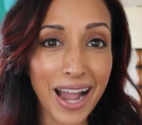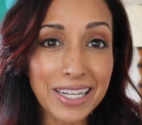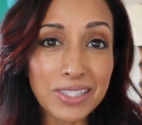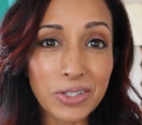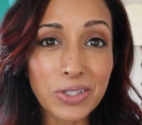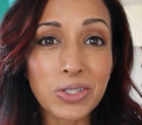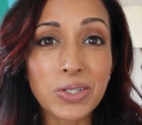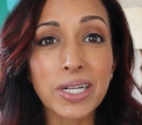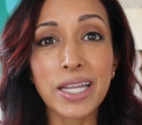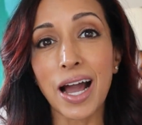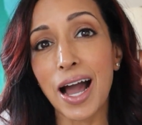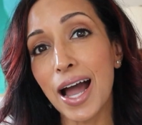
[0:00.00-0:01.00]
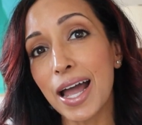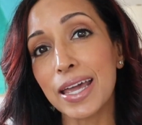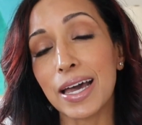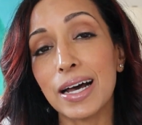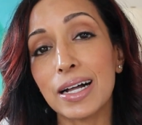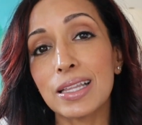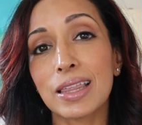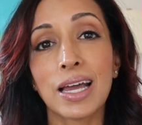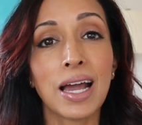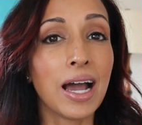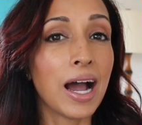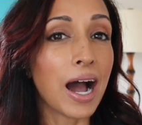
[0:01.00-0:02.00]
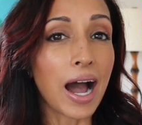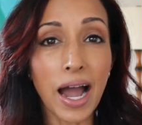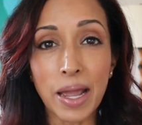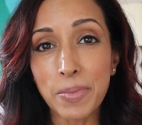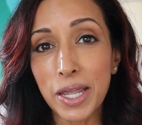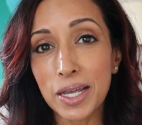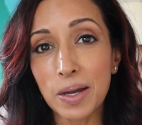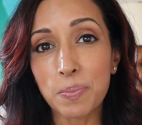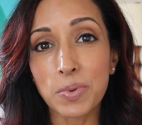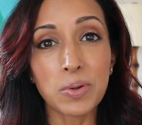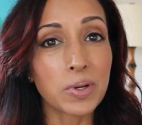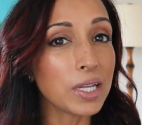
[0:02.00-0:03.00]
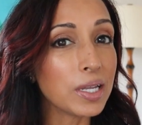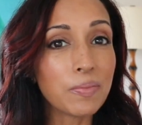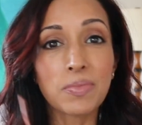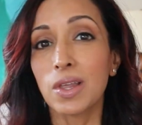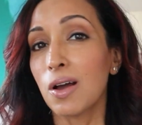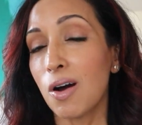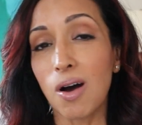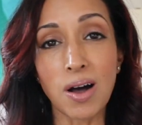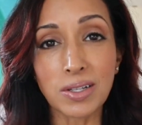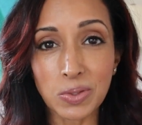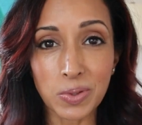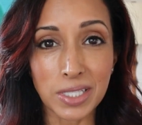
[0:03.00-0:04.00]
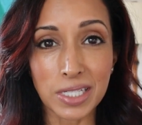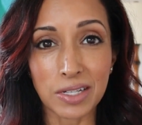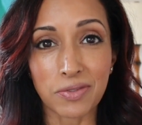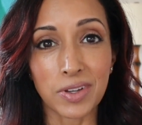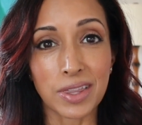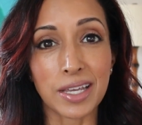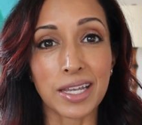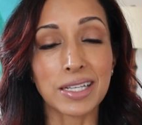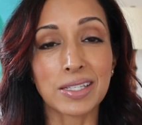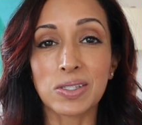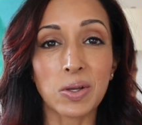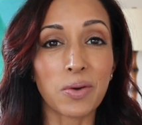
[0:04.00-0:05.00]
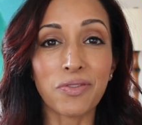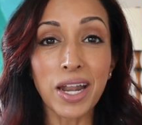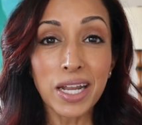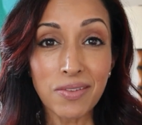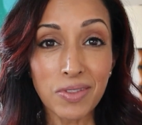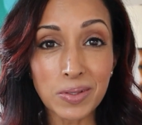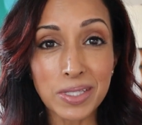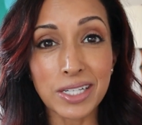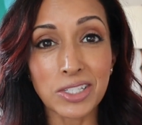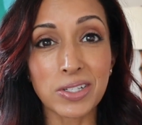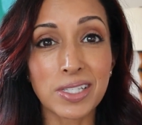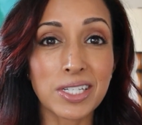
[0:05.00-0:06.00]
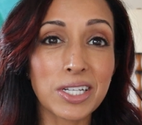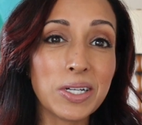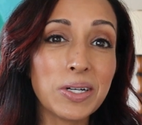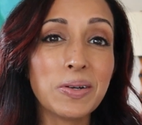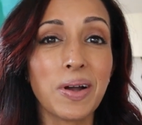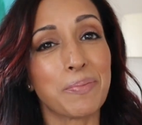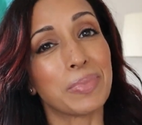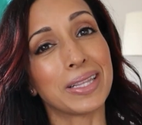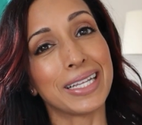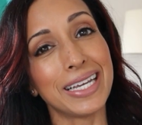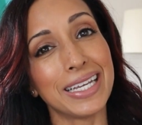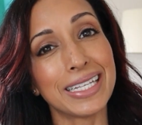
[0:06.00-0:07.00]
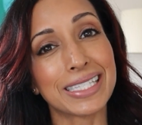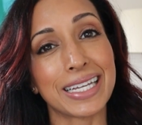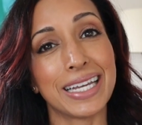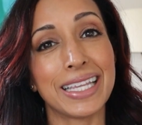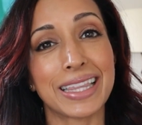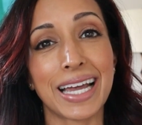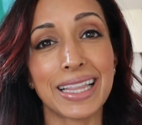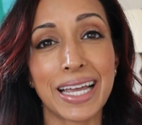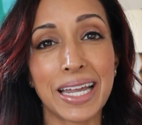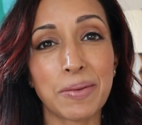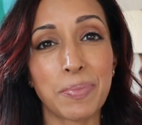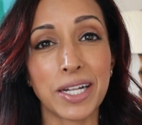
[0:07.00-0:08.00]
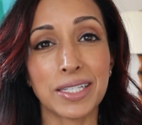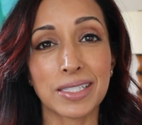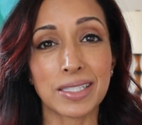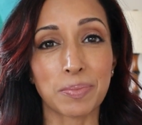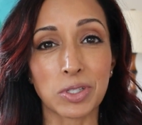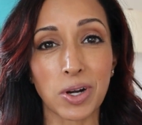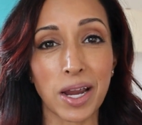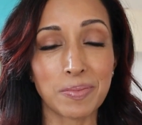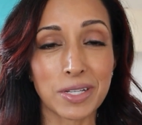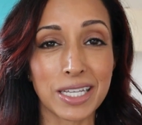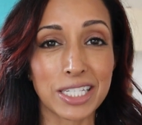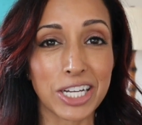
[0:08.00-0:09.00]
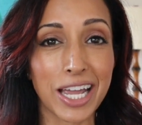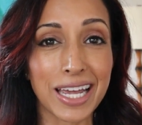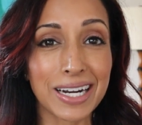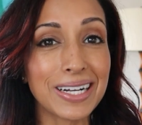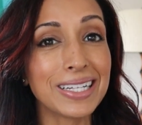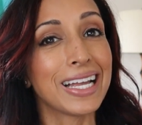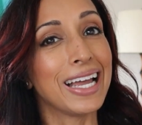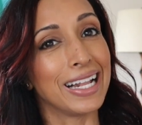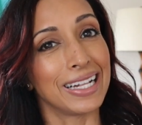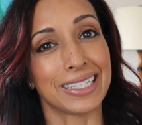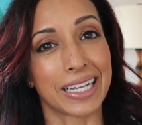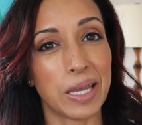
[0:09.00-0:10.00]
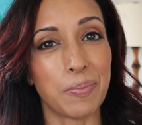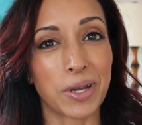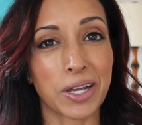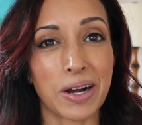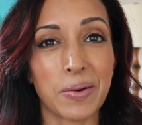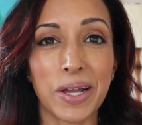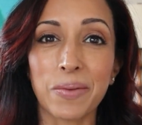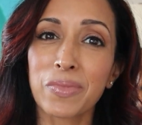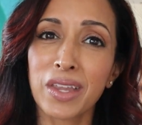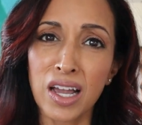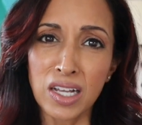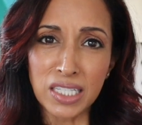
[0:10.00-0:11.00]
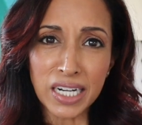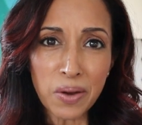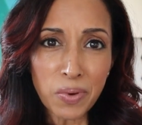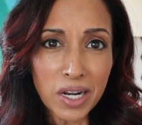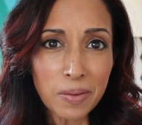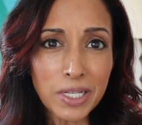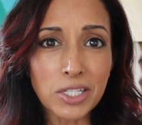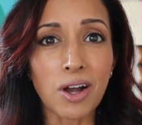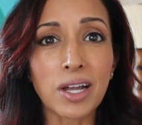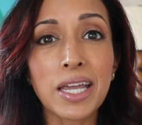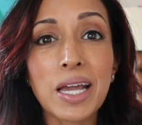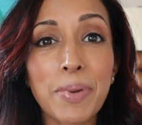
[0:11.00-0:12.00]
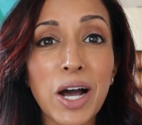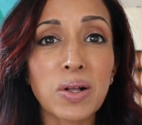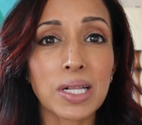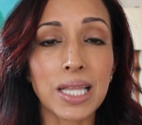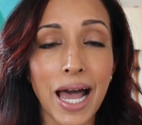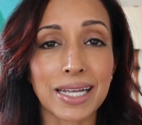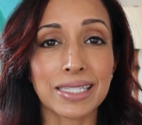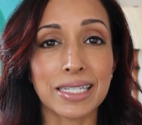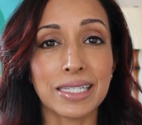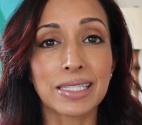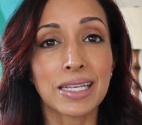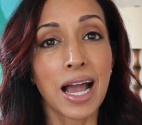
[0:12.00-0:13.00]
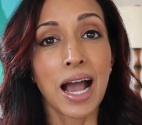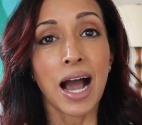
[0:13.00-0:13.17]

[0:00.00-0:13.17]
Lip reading: eye surgery, eye health, eye makeup, beauty, all sorts of different things. So if any of those interest you, please hit that like button, subscribe to the channel, we'll keep it going. Today we're gonna be talking about glasses.